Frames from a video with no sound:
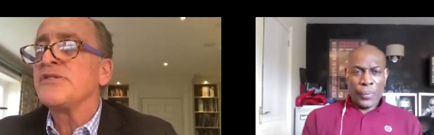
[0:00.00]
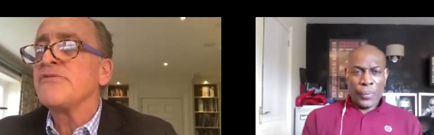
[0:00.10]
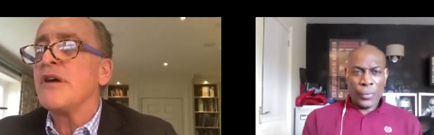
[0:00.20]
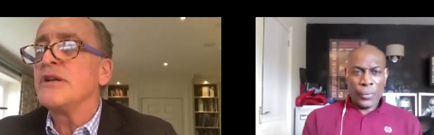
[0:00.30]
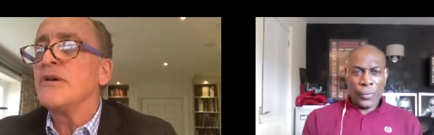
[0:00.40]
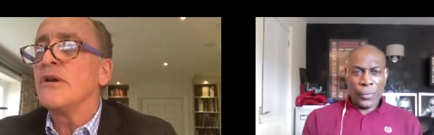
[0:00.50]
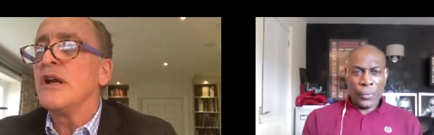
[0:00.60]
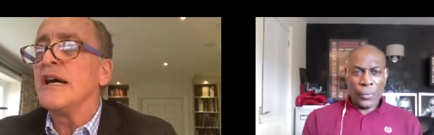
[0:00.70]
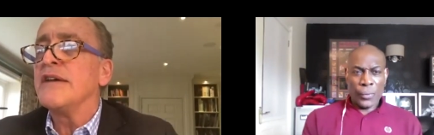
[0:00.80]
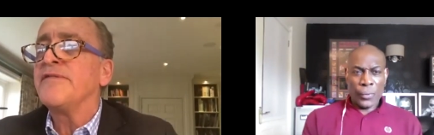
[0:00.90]
Speaker 1: throughout your
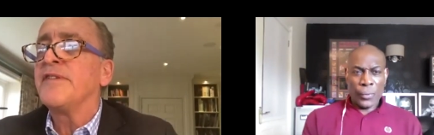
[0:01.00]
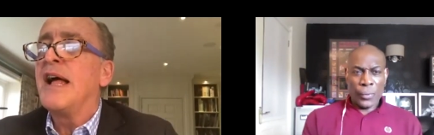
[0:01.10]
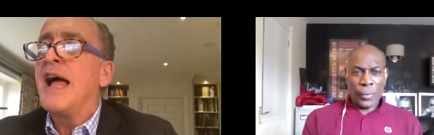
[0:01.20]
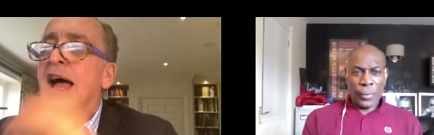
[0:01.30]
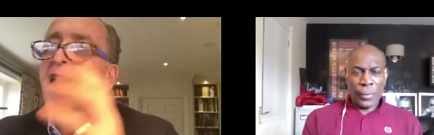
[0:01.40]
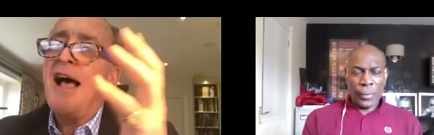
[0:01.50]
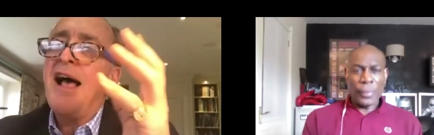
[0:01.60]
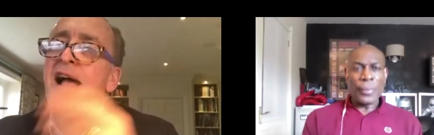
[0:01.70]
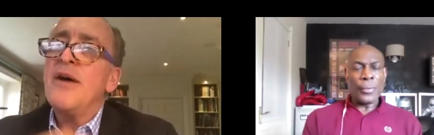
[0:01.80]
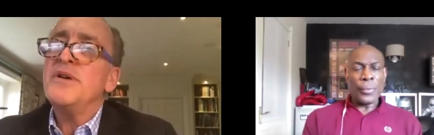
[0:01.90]
life.
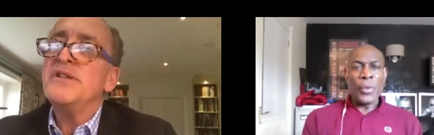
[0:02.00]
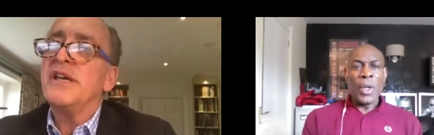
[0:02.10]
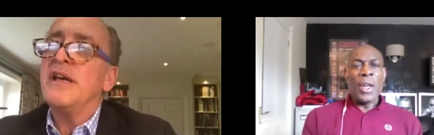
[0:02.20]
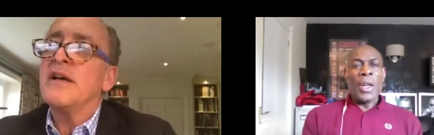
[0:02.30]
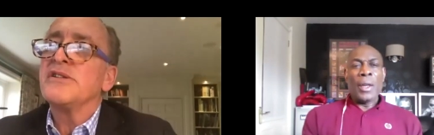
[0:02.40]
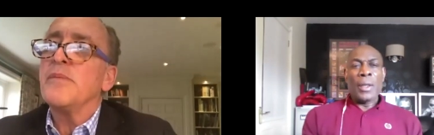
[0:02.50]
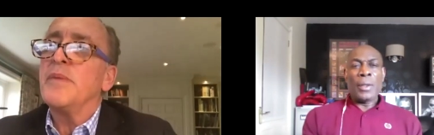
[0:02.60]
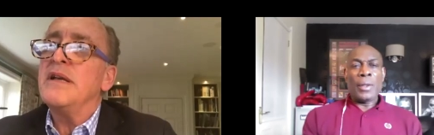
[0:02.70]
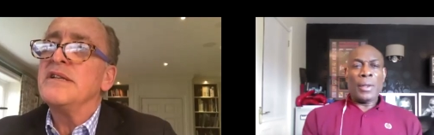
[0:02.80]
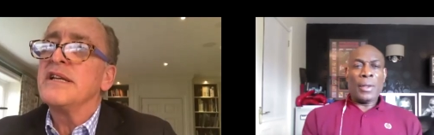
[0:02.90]
How easy has it
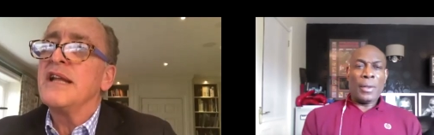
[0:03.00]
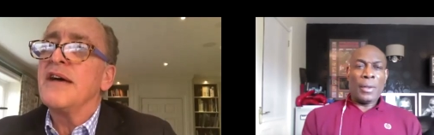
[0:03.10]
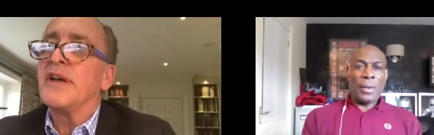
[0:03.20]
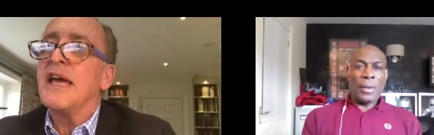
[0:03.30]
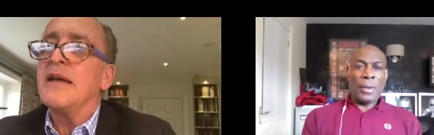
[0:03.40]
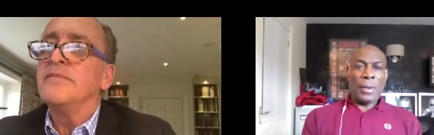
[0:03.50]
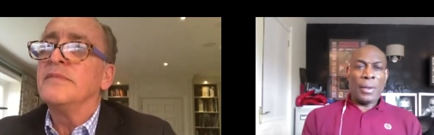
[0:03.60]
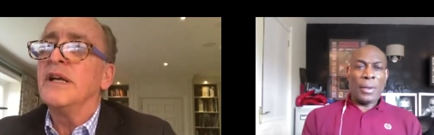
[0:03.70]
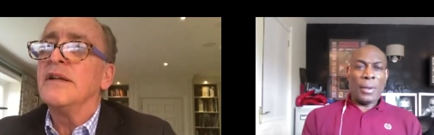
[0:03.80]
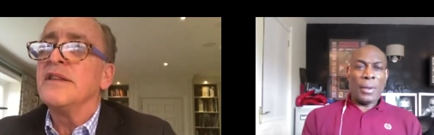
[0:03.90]
been to navigate
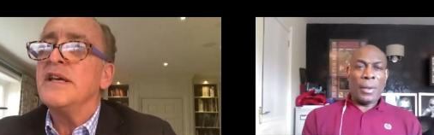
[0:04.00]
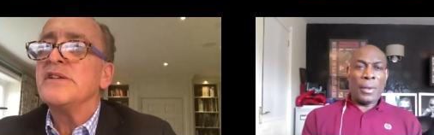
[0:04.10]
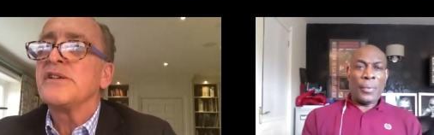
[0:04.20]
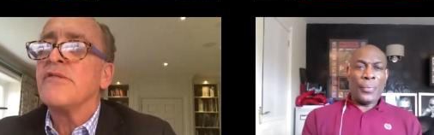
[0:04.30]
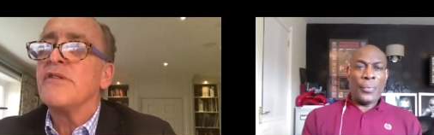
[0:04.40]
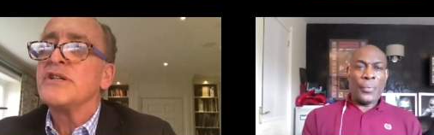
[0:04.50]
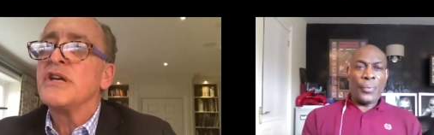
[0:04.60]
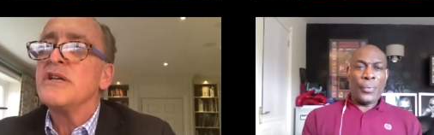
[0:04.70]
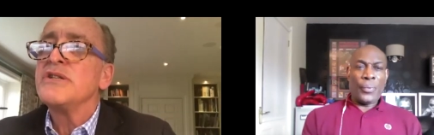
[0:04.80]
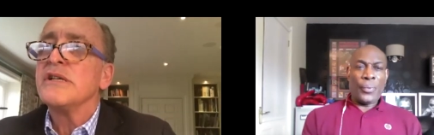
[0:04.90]
these career
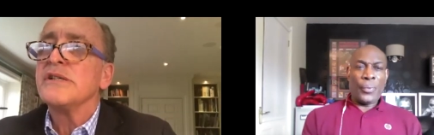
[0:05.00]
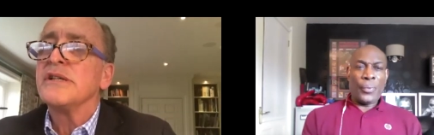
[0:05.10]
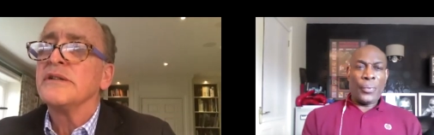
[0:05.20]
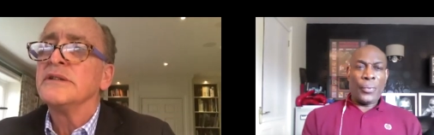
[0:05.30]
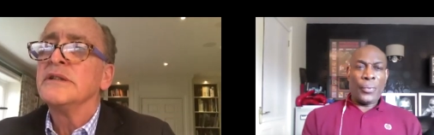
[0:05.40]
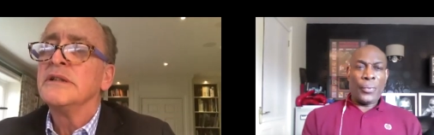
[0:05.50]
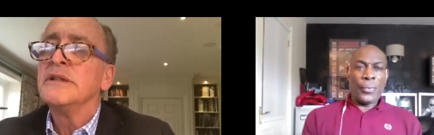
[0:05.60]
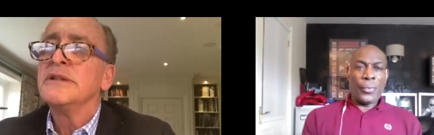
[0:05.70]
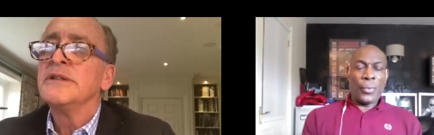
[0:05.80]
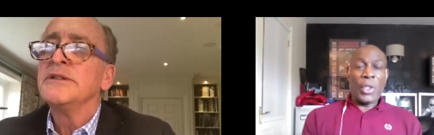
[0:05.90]
changes?
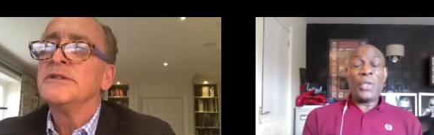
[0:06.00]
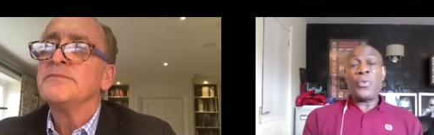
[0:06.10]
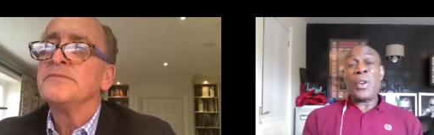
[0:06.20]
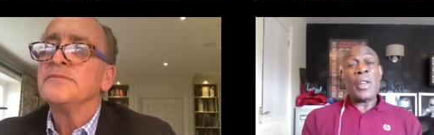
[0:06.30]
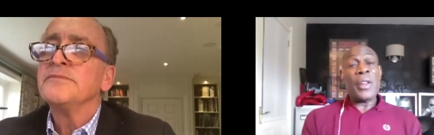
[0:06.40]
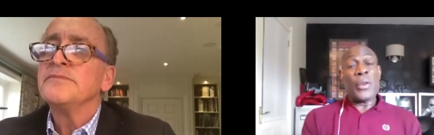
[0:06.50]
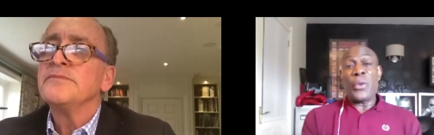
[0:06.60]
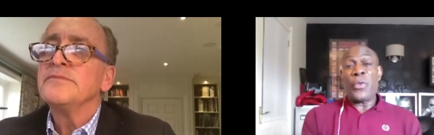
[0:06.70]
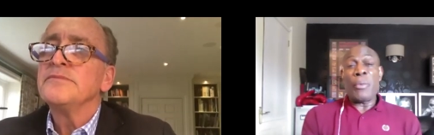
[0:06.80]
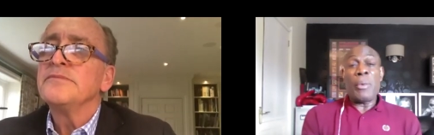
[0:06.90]
Speaker 2: It's very
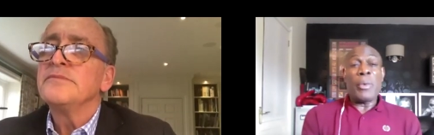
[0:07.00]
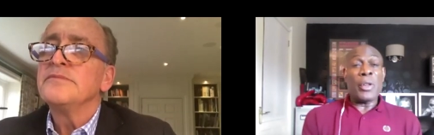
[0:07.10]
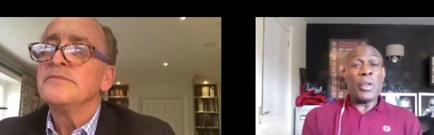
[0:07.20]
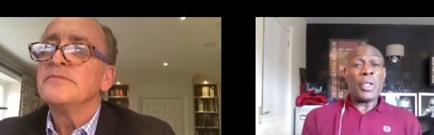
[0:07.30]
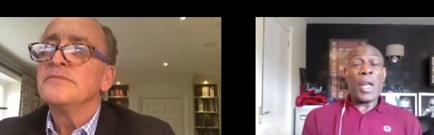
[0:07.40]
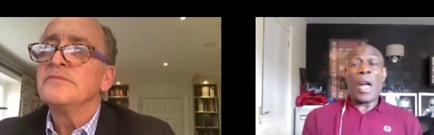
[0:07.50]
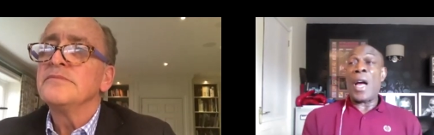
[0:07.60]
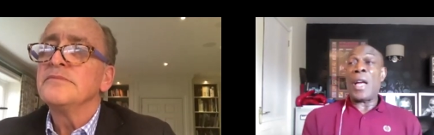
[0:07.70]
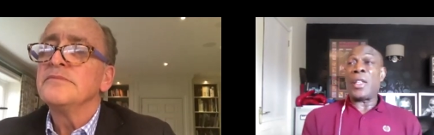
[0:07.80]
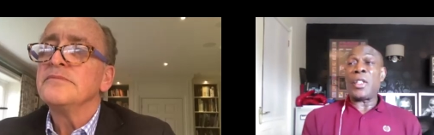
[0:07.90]
good for me because
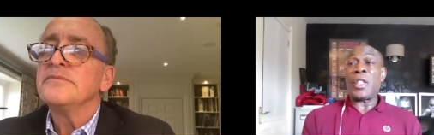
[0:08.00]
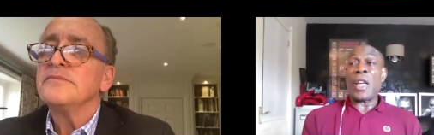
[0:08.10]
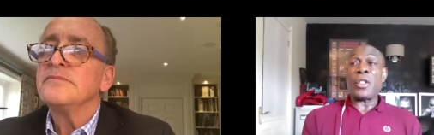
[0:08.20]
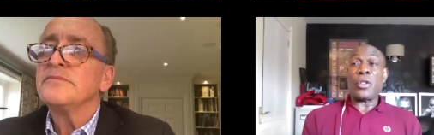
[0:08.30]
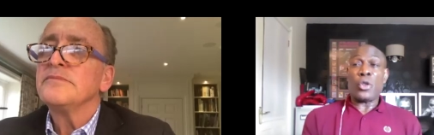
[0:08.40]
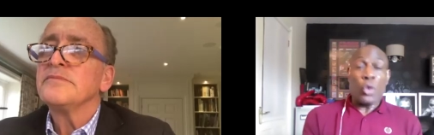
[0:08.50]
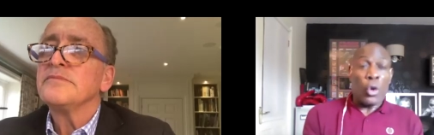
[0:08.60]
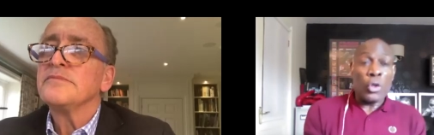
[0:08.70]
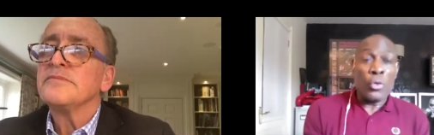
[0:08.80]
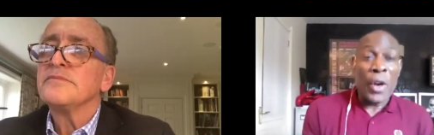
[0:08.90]
I had a detached
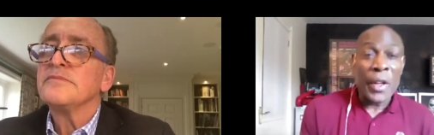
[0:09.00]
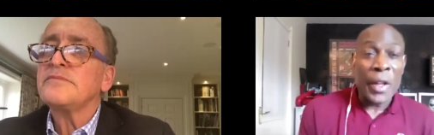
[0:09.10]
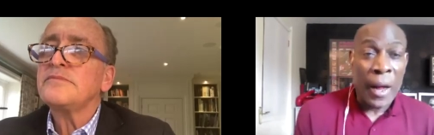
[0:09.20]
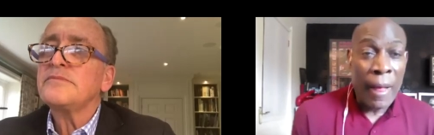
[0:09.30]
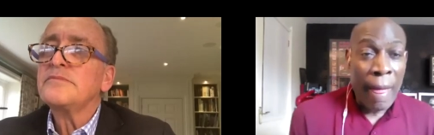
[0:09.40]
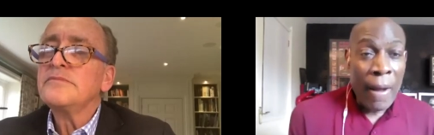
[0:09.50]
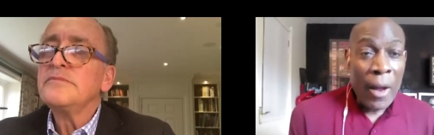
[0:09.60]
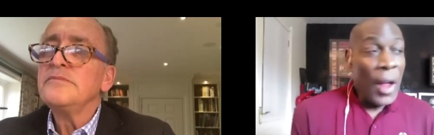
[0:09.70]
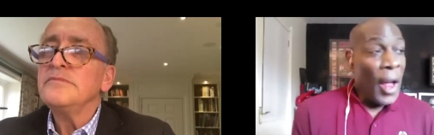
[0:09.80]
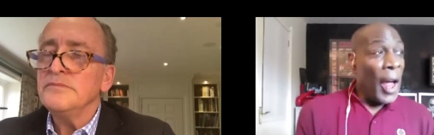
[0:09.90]
torn retina
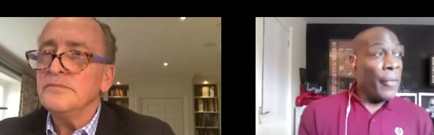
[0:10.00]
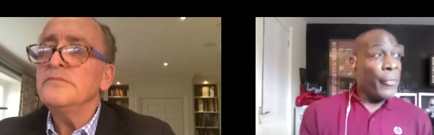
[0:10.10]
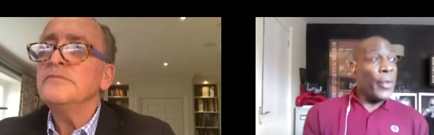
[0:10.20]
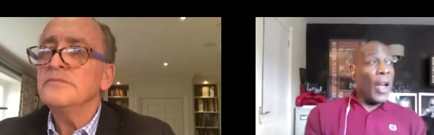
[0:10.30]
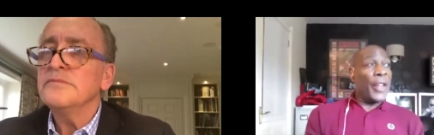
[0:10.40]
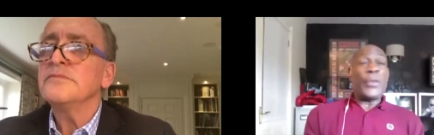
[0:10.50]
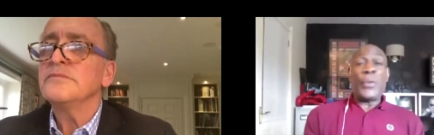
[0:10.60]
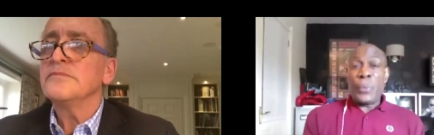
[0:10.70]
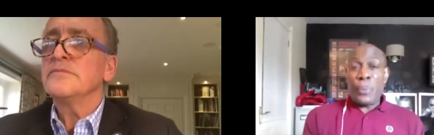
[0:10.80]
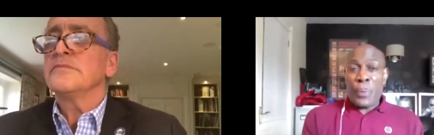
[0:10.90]
and I had
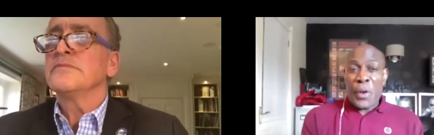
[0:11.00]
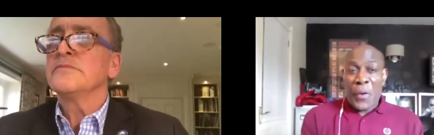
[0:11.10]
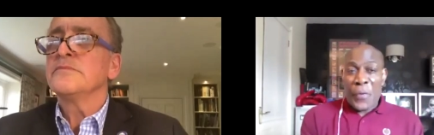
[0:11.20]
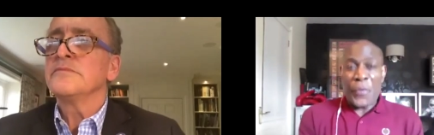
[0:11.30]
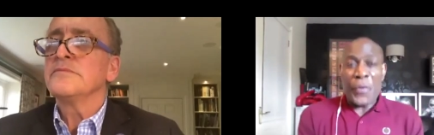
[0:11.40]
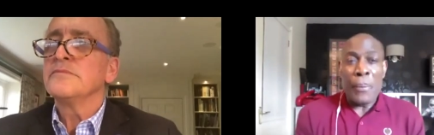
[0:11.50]
to be off from